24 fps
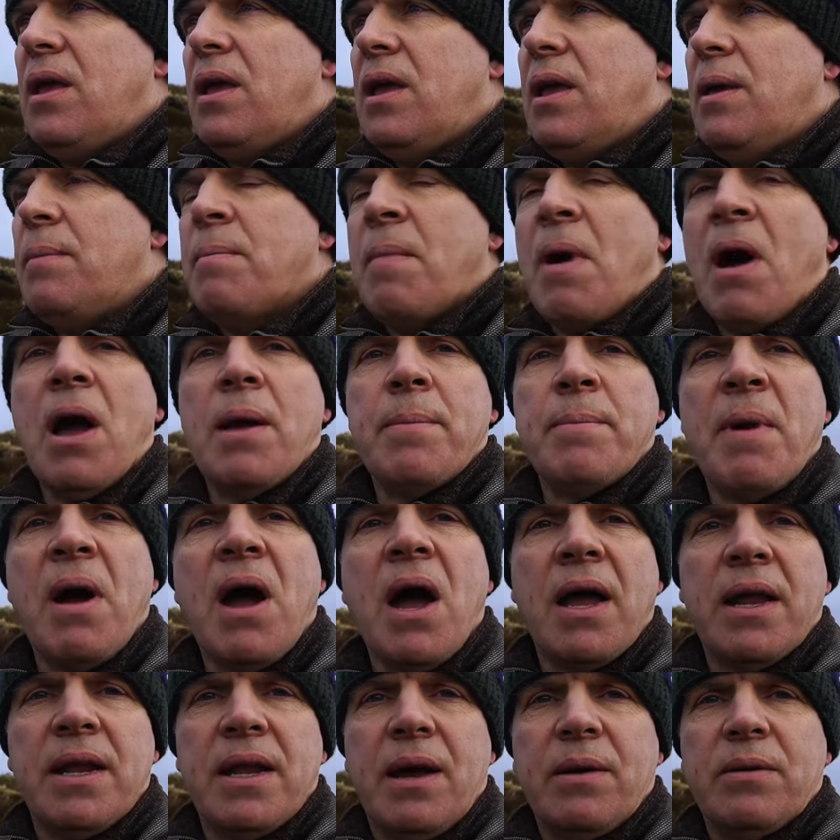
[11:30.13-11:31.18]
In my
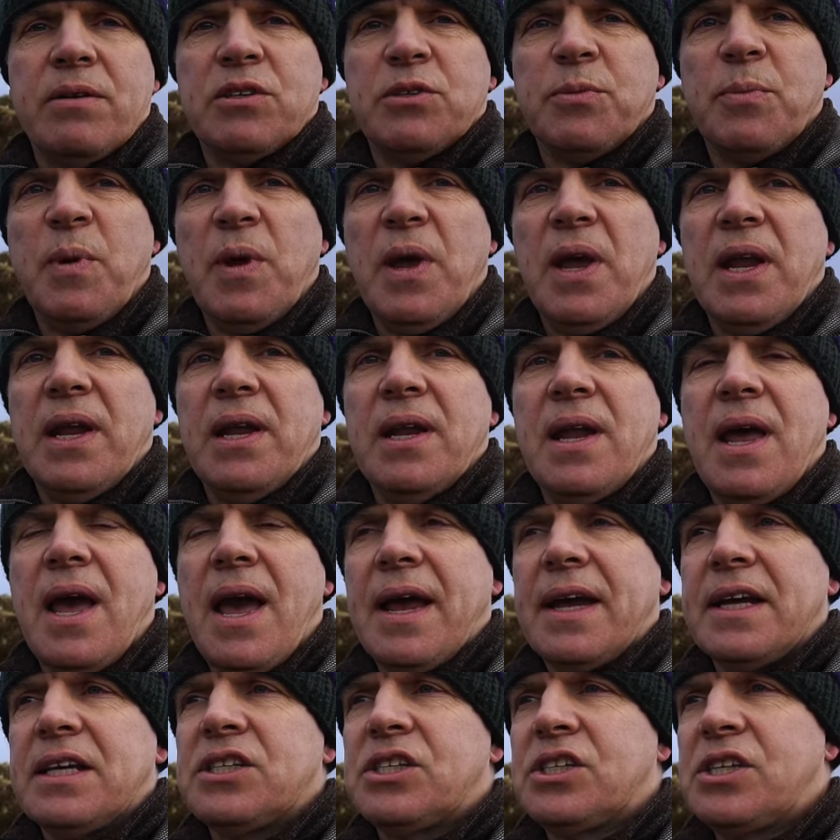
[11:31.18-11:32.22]
mind, I was being
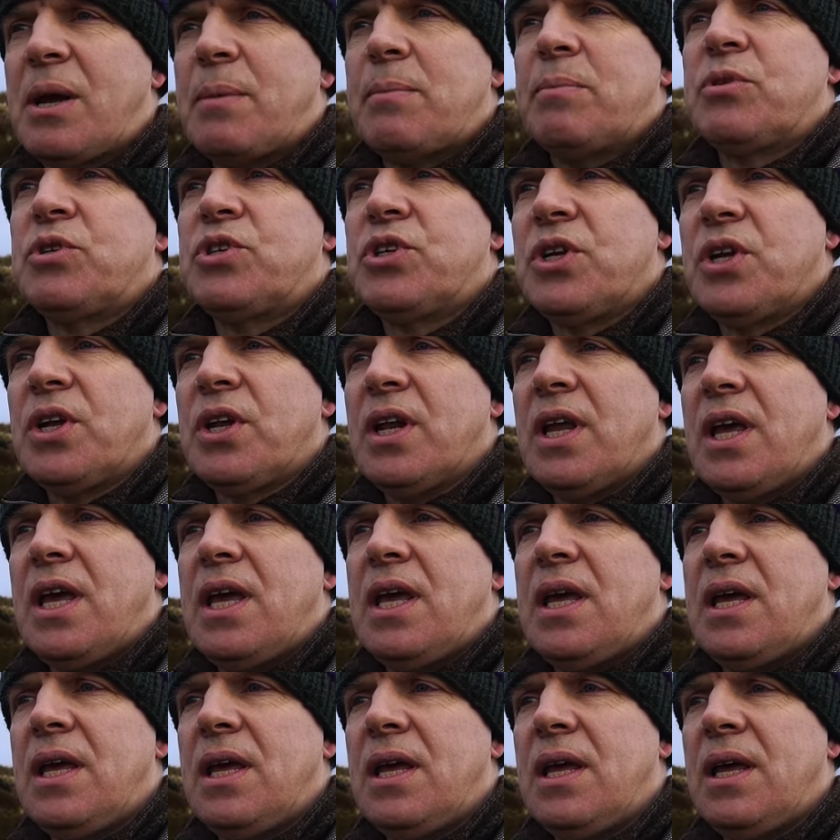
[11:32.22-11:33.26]

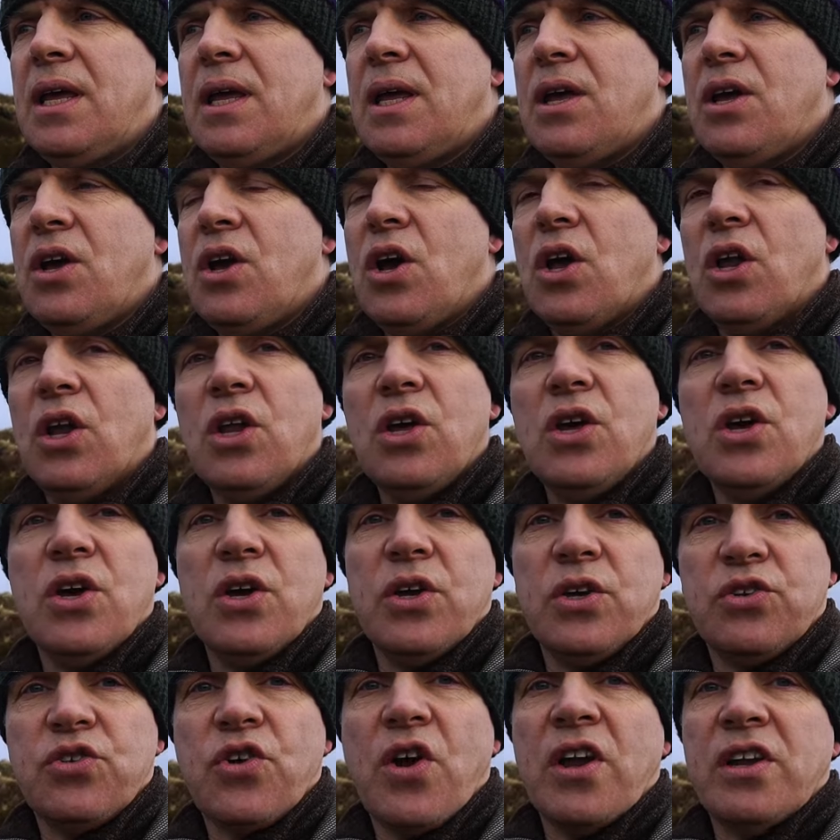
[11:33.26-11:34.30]
exceptionally
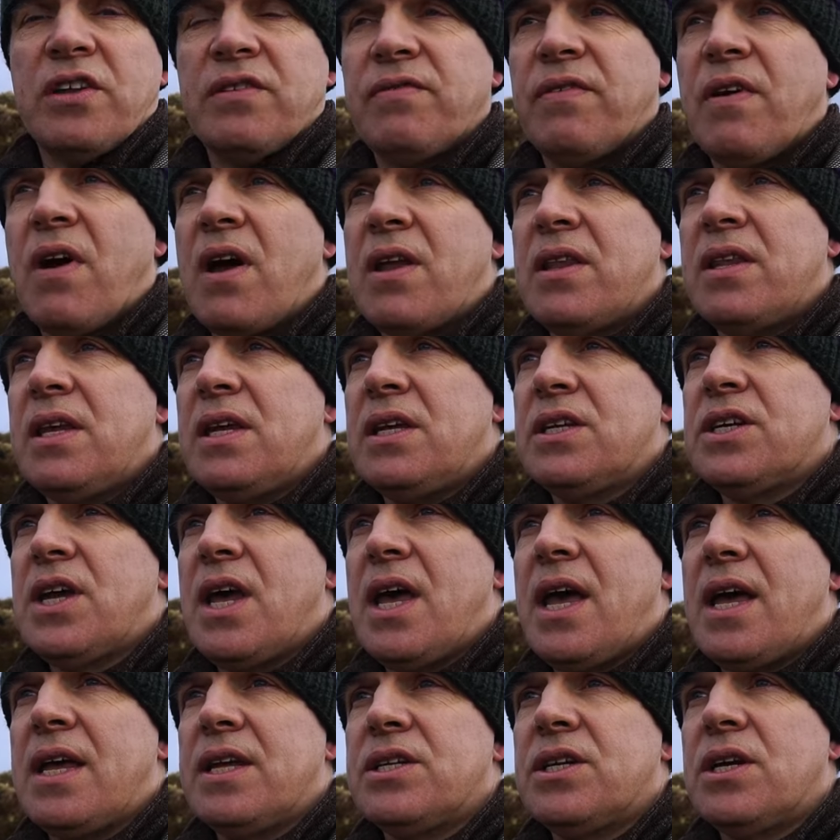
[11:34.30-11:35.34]
alert trying to find these
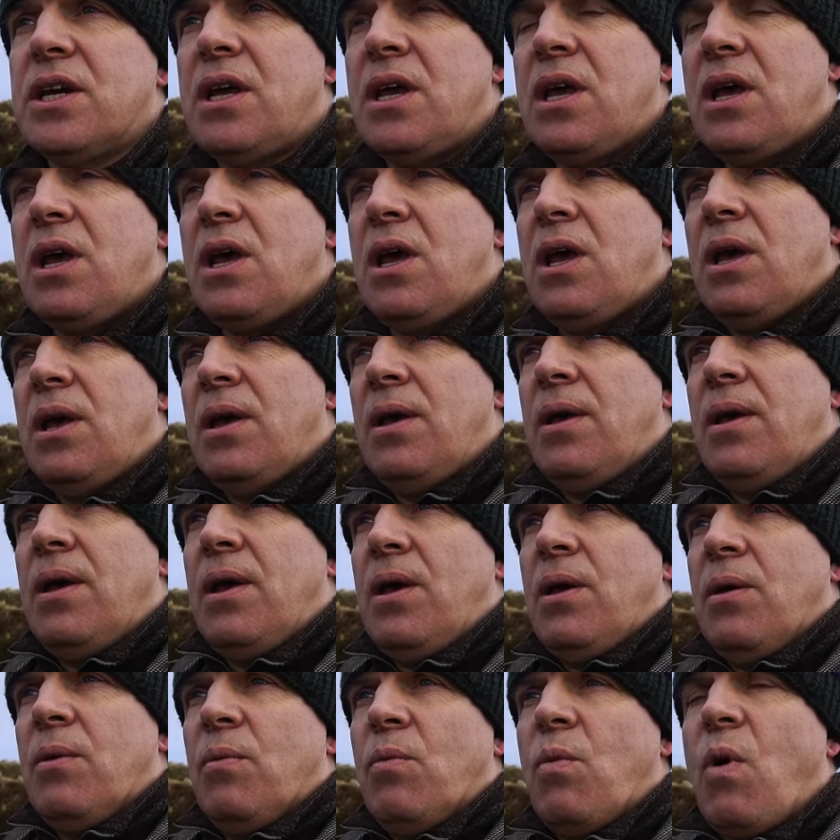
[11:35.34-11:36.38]
hares.
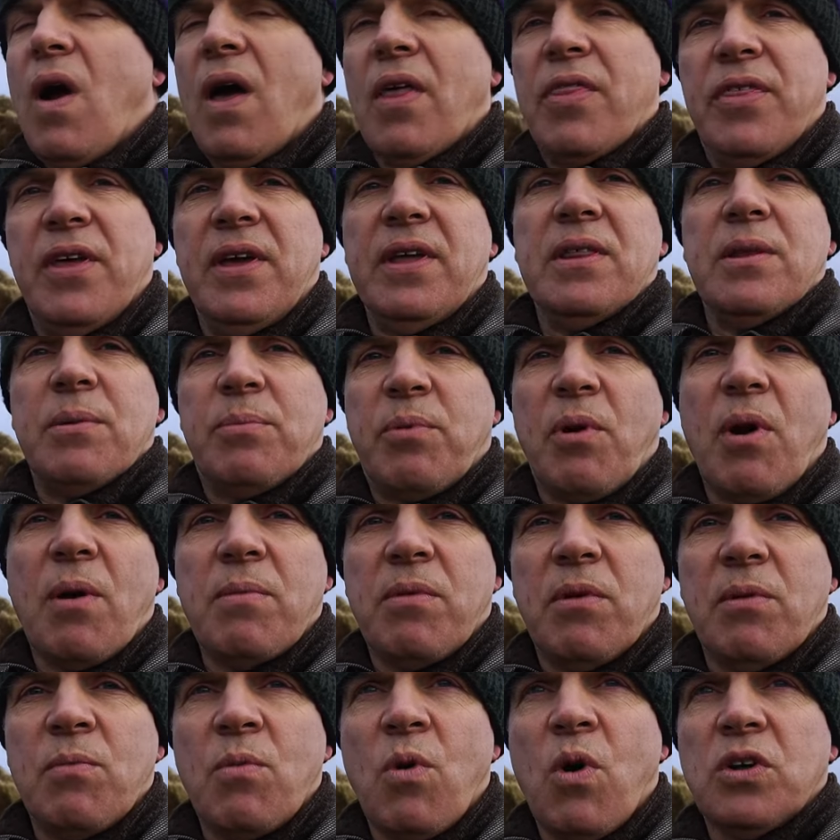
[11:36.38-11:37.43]
What I think the
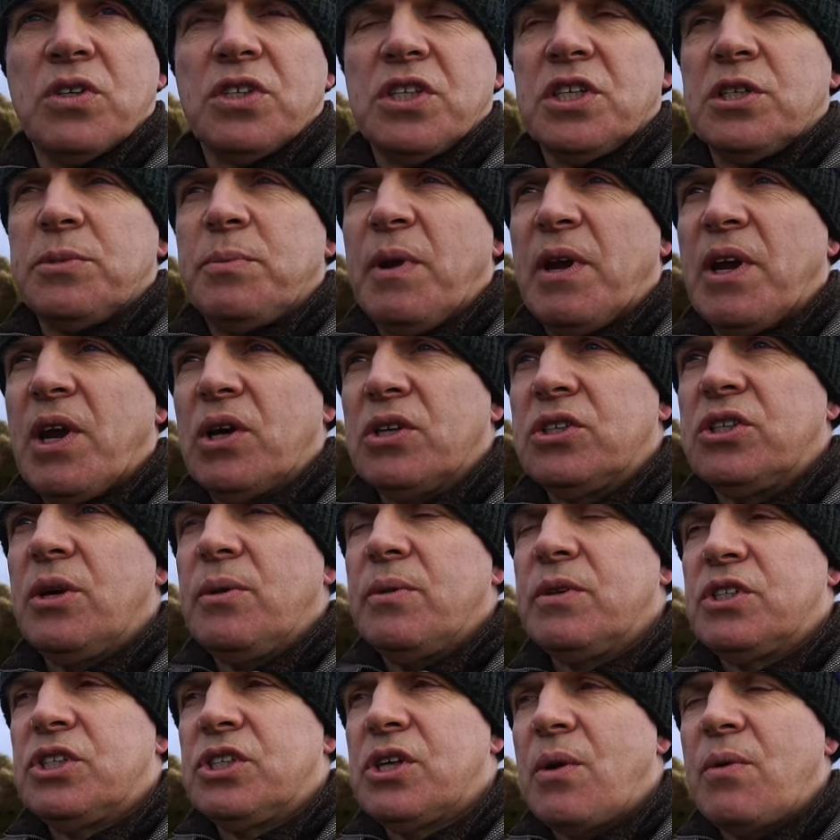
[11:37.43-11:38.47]
problem was is because it
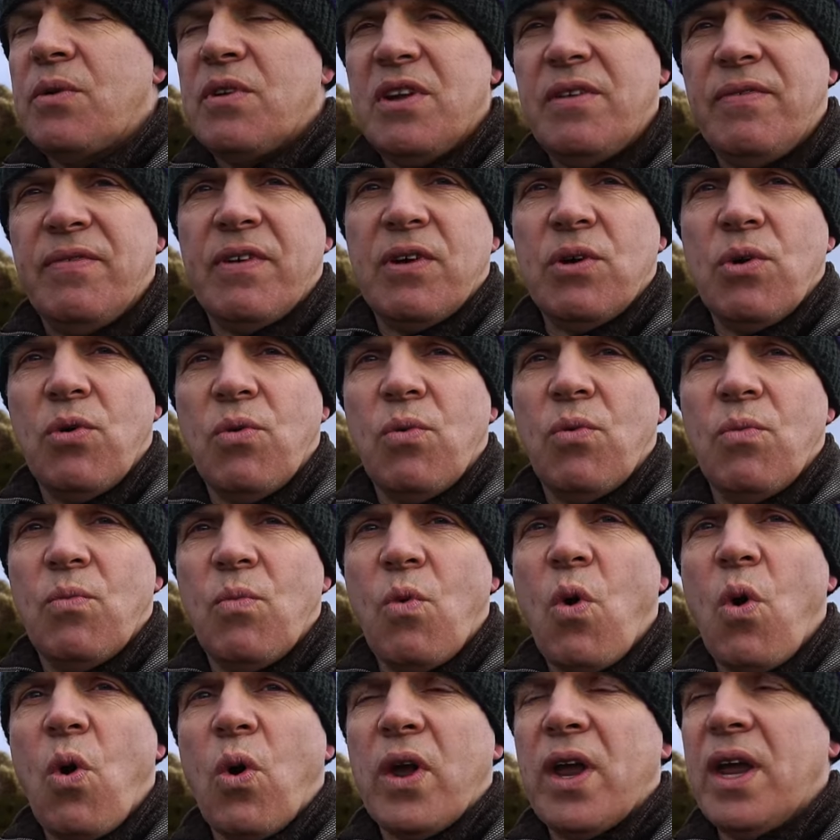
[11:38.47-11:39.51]
was so difficult
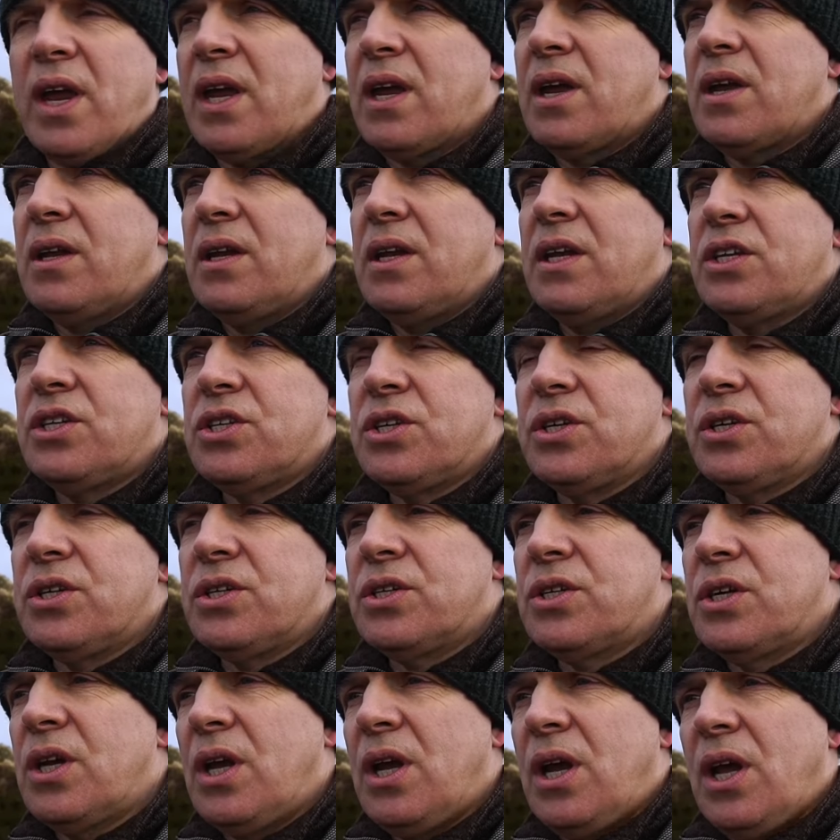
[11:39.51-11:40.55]
walking
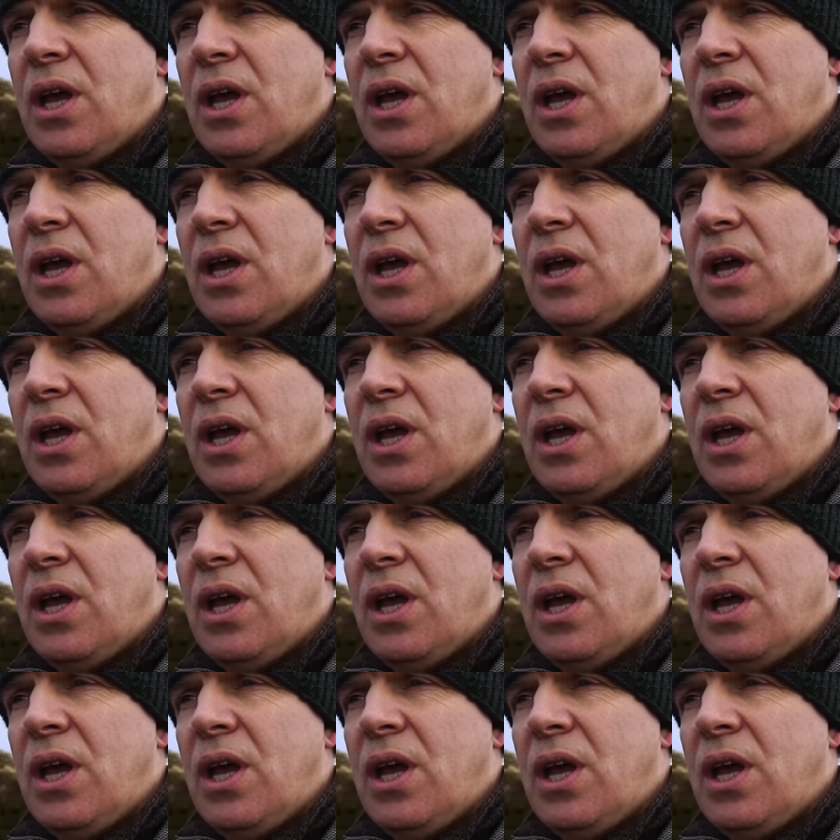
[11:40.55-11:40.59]
conditions,